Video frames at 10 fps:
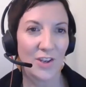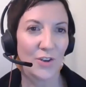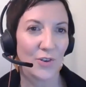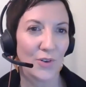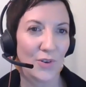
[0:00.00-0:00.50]
and
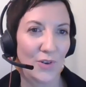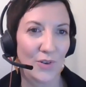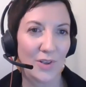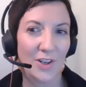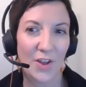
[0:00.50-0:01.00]

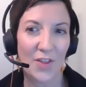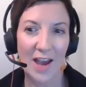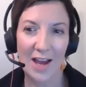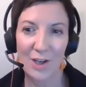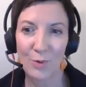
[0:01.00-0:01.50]
your, you know, the
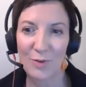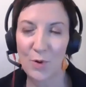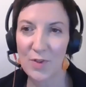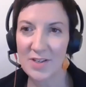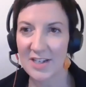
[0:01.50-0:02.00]
article, we've
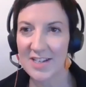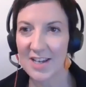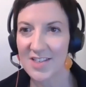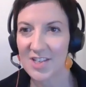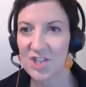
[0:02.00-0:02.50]
put the
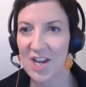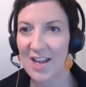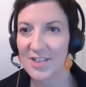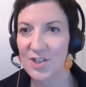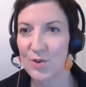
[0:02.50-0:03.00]
details in the
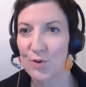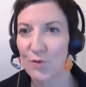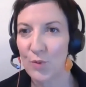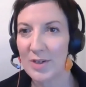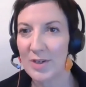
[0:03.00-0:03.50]
chat too
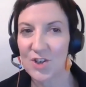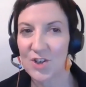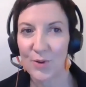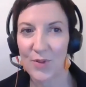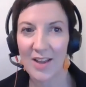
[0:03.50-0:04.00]
of which
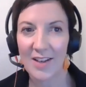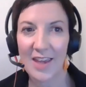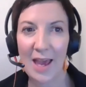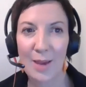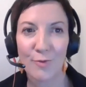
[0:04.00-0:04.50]
journal that
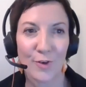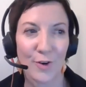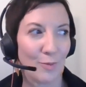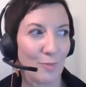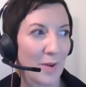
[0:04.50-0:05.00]
came
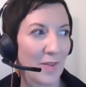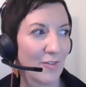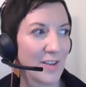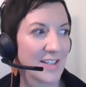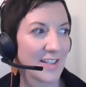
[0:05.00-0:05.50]
from, but
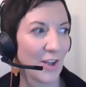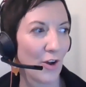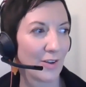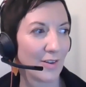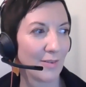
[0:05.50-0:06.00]
there is a
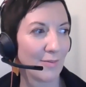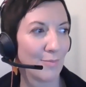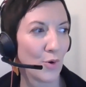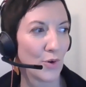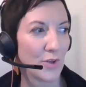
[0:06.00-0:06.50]
lot
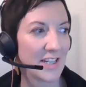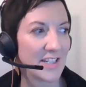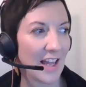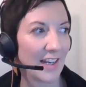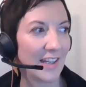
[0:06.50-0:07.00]
more
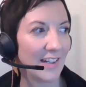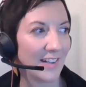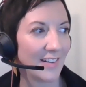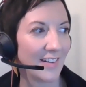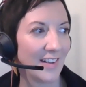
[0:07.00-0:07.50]
detail
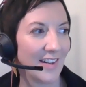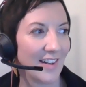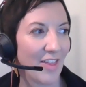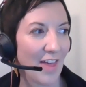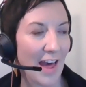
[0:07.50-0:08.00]
in
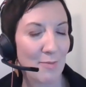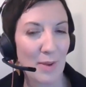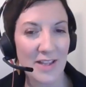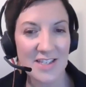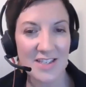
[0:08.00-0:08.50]
that.
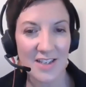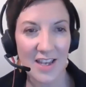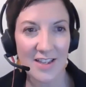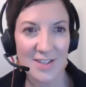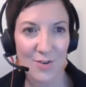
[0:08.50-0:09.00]
But it's
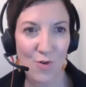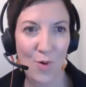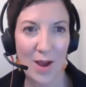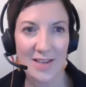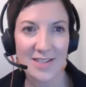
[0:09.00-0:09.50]
it's
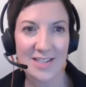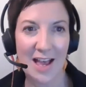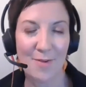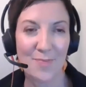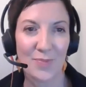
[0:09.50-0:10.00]
always
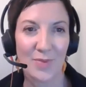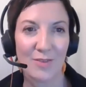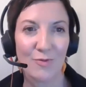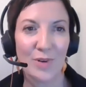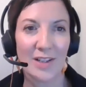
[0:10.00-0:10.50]
um,
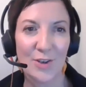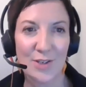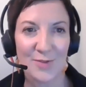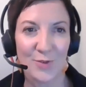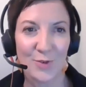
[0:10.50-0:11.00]
really
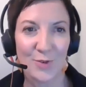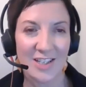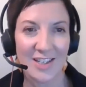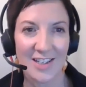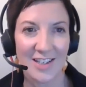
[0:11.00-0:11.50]
useful
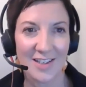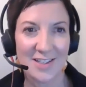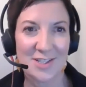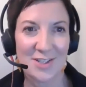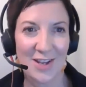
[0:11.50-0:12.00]
to
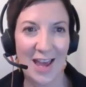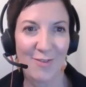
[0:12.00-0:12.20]
to